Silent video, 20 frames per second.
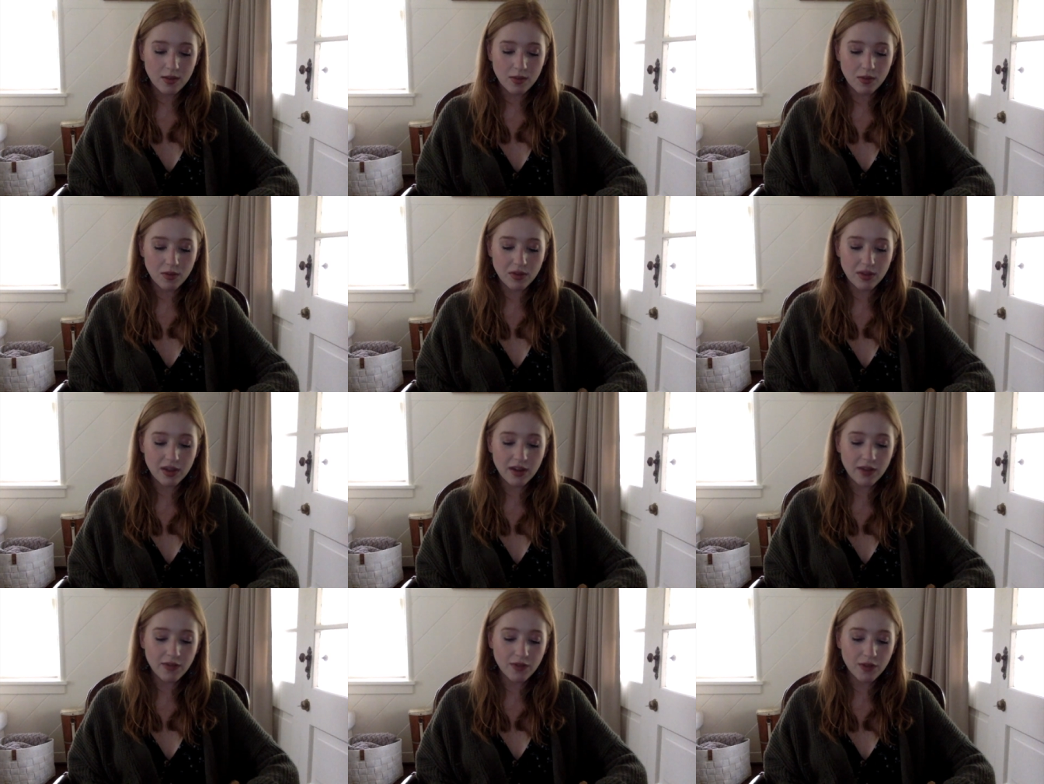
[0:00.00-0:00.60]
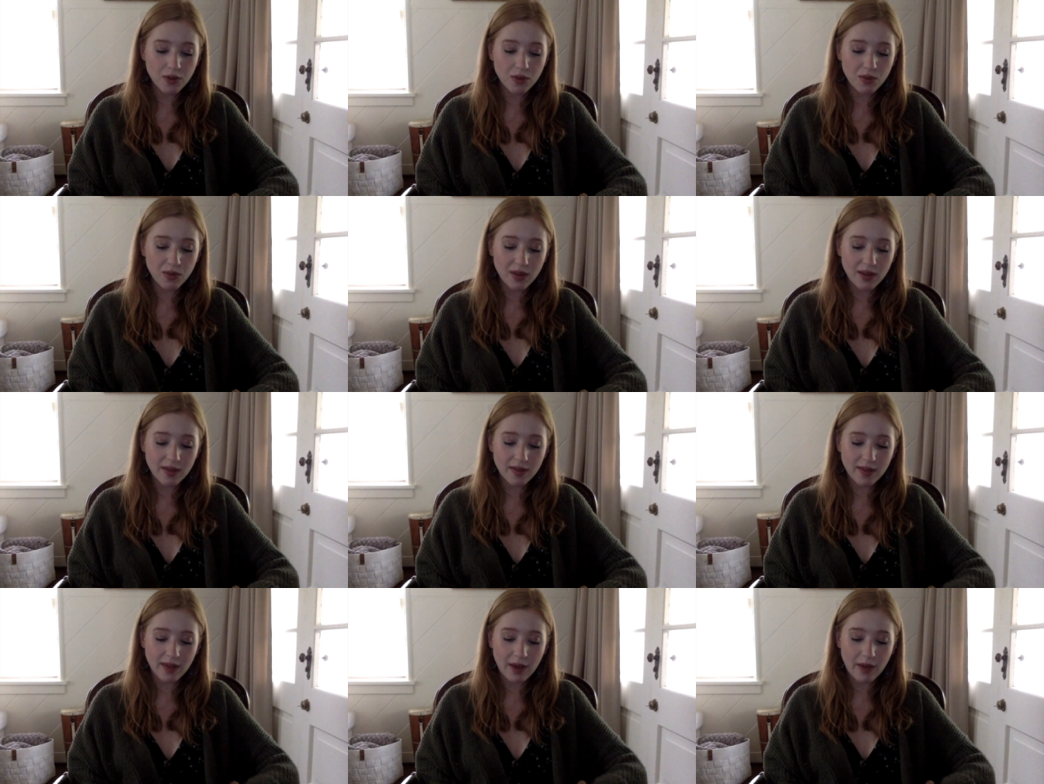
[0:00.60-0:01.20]
Within a few
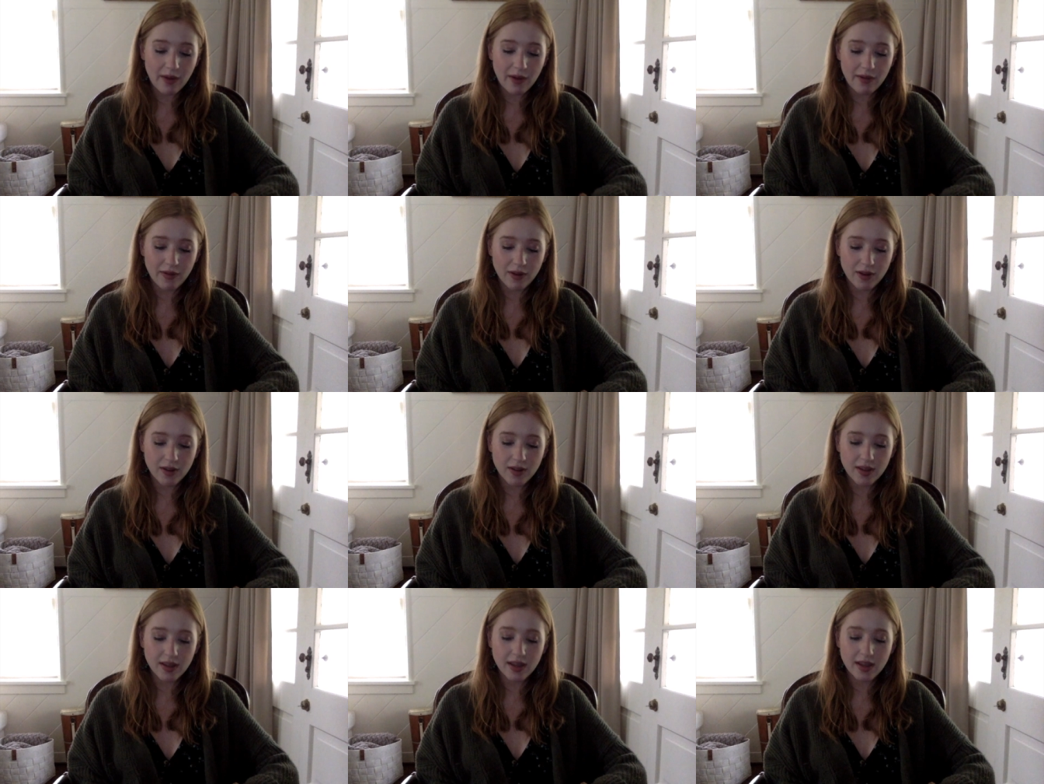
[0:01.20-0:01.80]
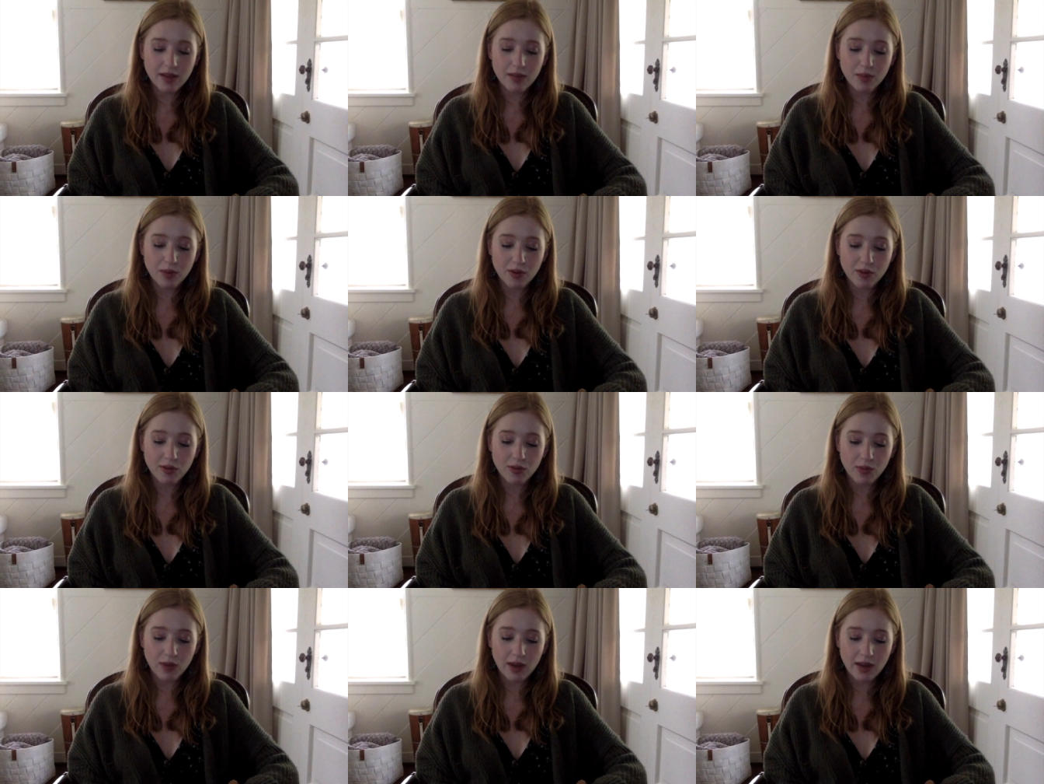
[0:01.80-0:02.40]
weeks, however, he had
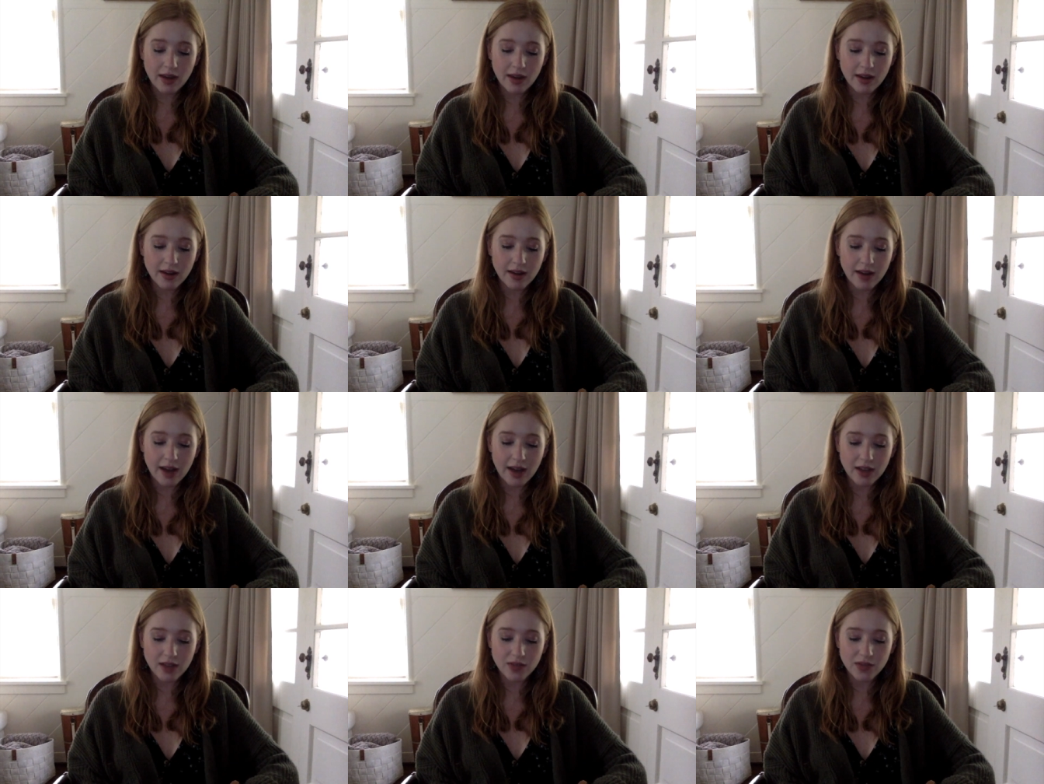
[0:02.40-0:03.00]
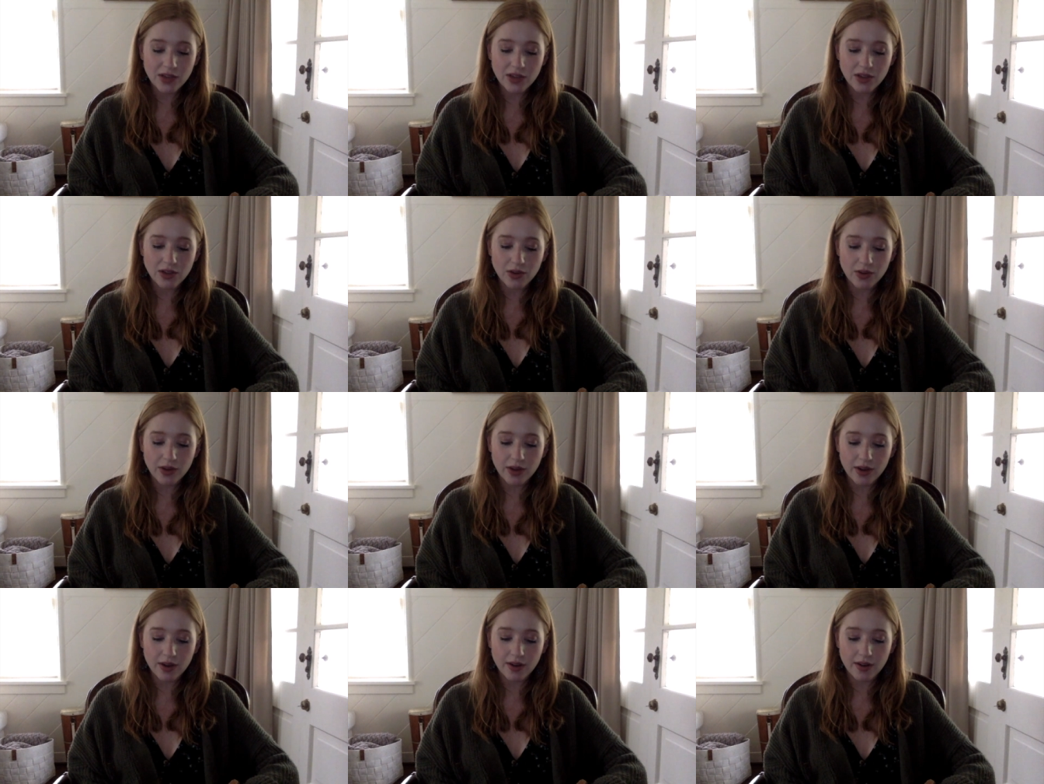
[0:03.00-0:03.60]
persuaded a Nashville
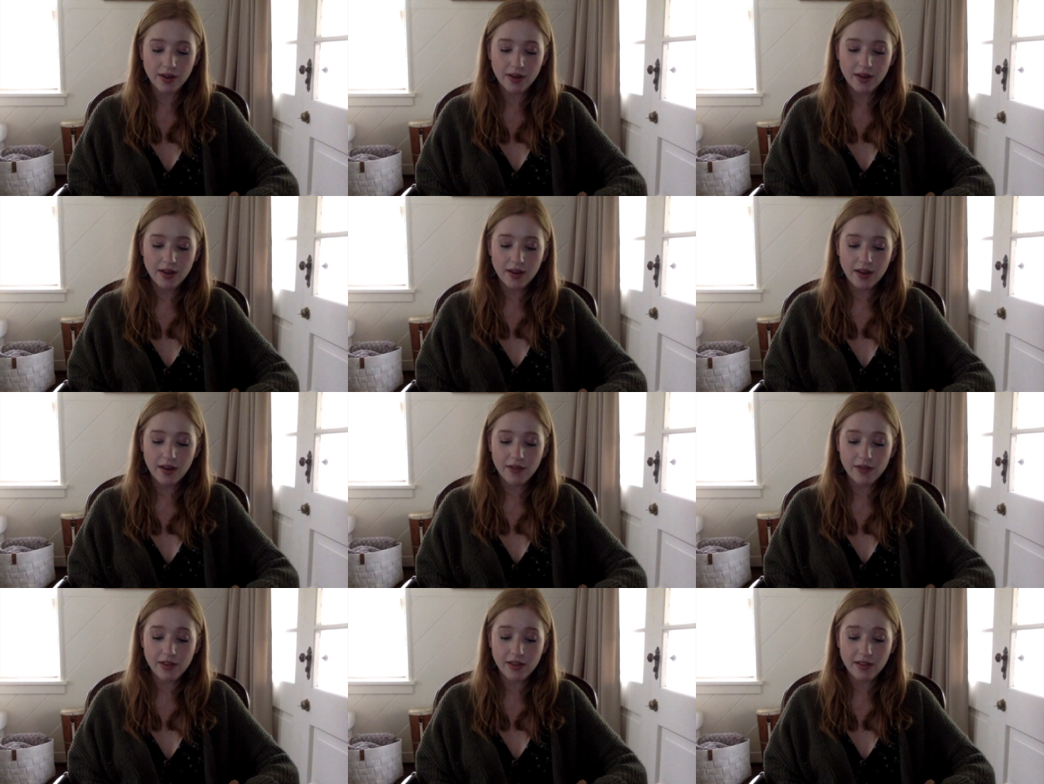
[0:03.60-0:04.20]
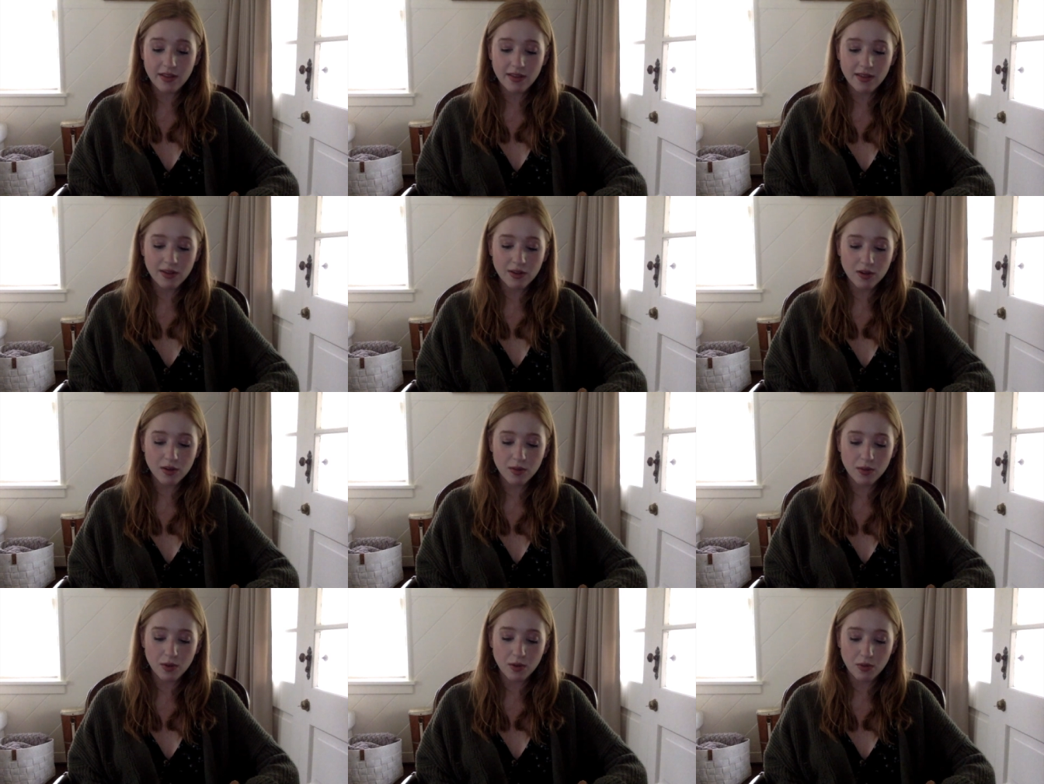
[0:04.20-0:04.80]
lawyer of
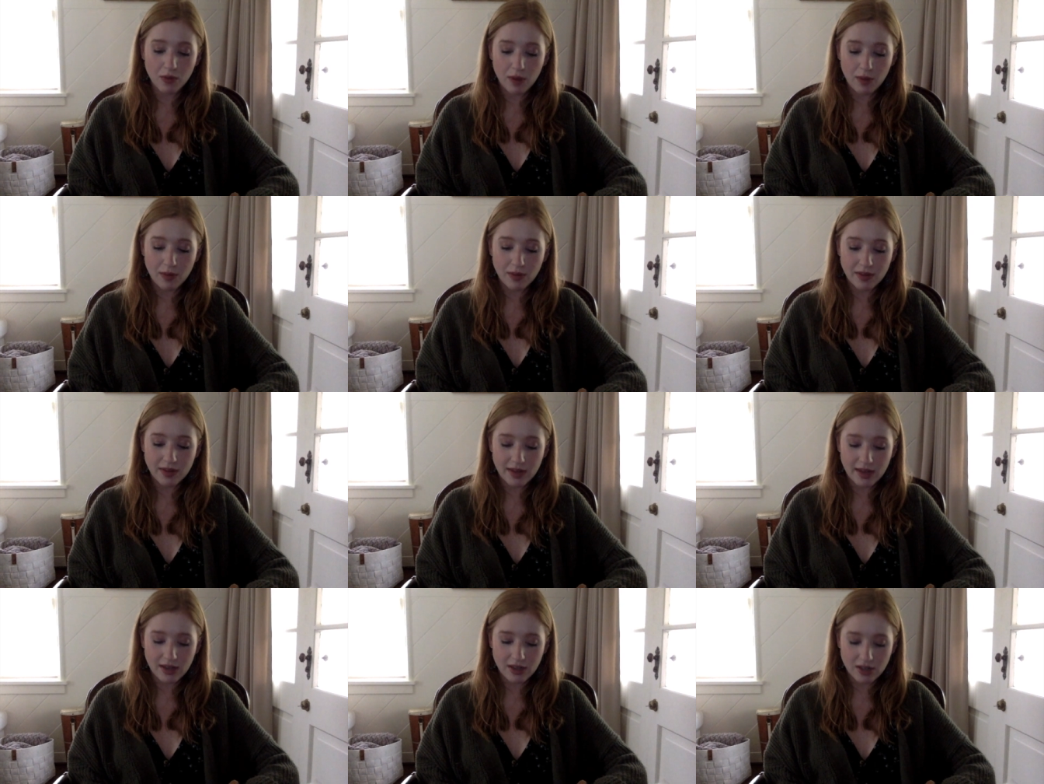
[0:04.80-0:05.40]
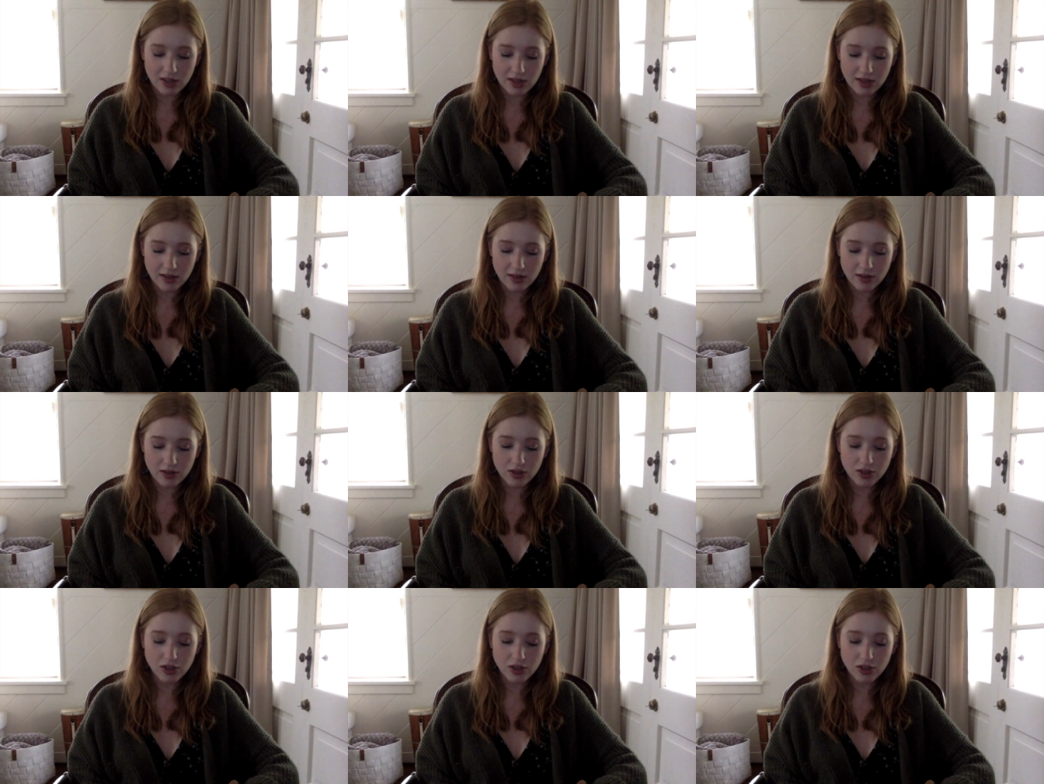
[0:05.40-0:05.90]
considerable reputation,